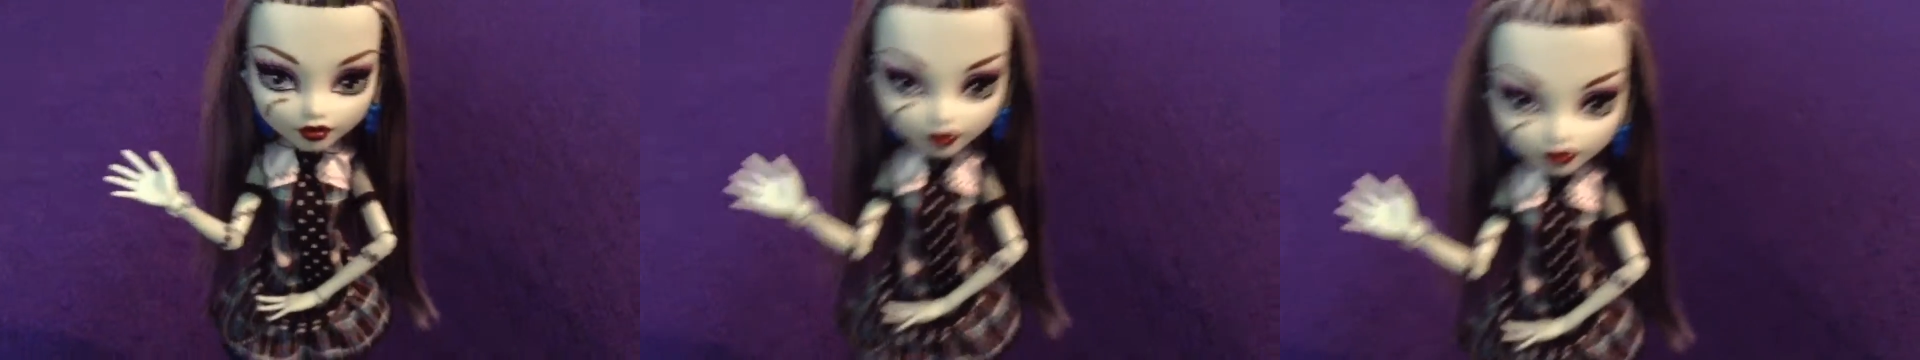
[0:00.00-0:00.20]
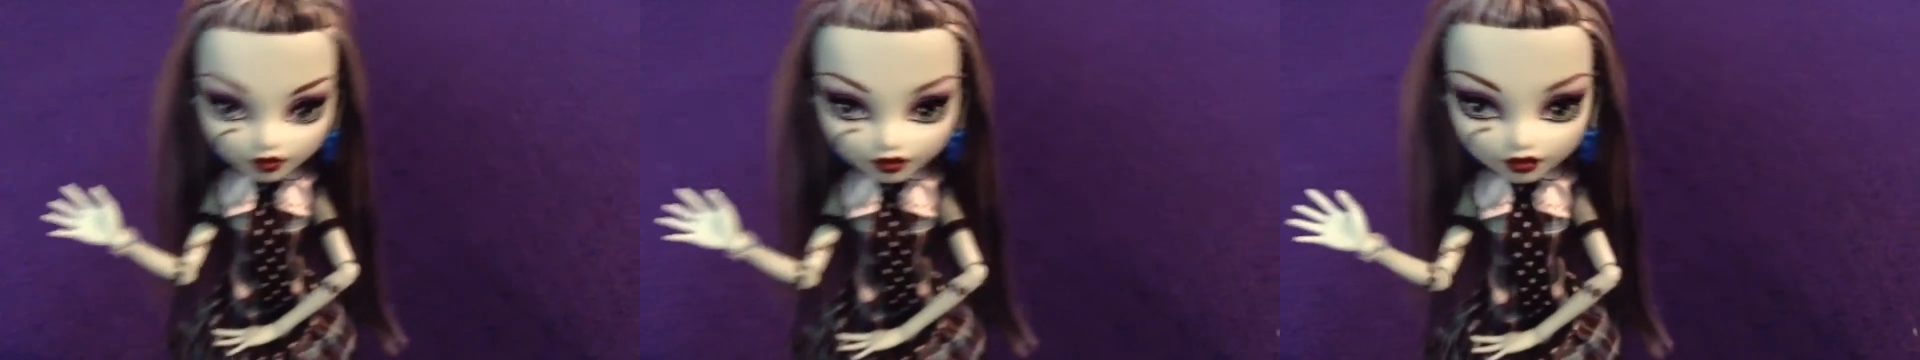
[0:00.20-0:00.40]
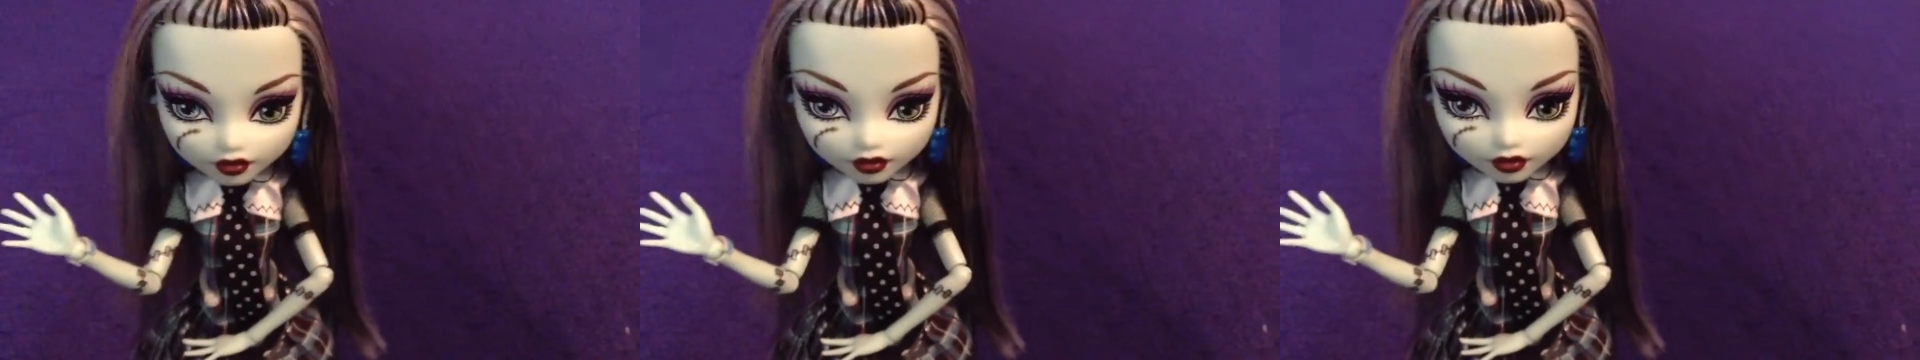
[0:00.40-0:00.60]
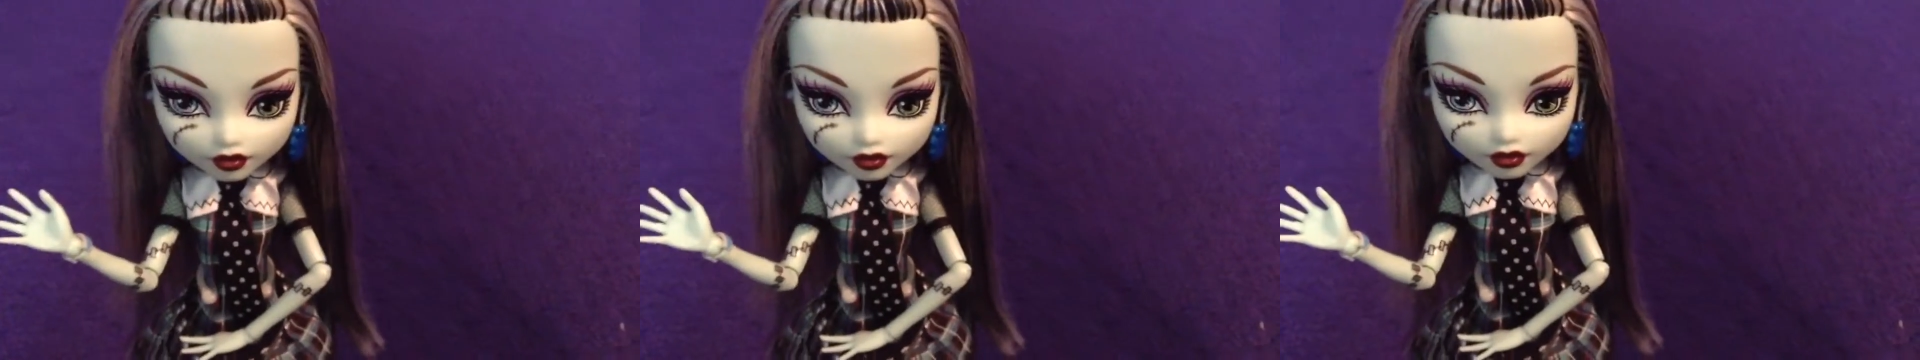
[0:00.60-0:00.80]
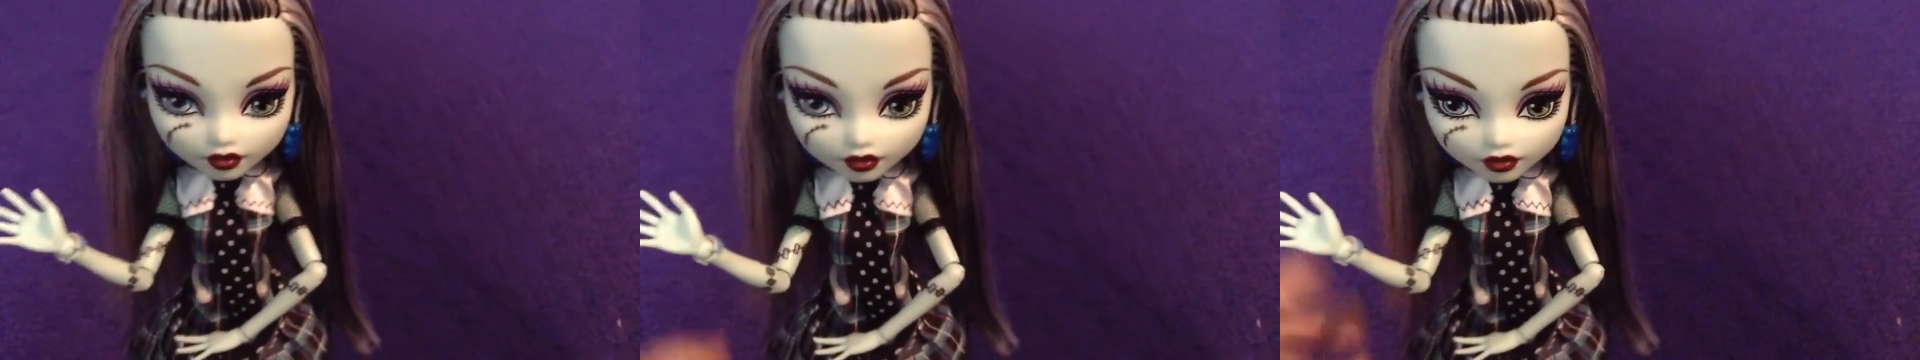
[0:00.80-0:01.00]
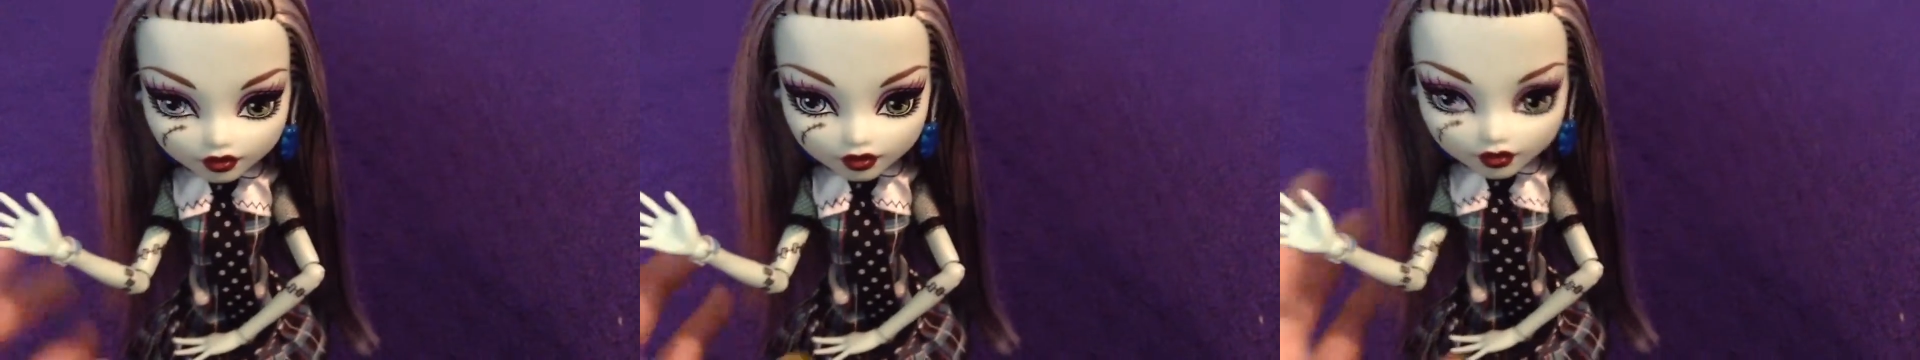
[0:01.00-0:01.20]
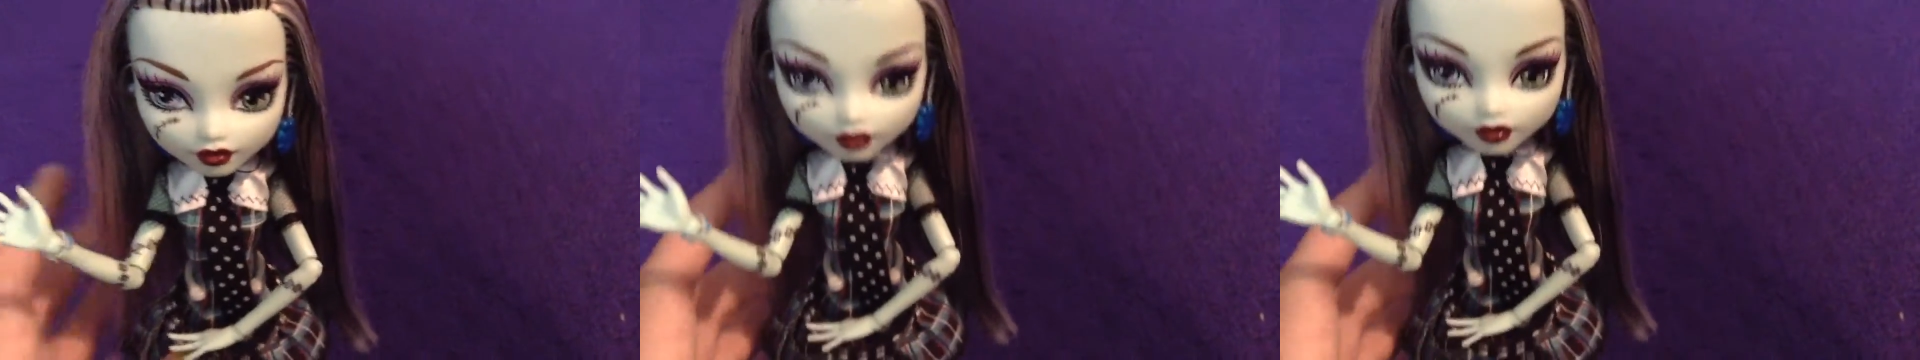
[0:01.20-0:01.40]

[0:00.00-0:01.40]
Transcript: and I got her really,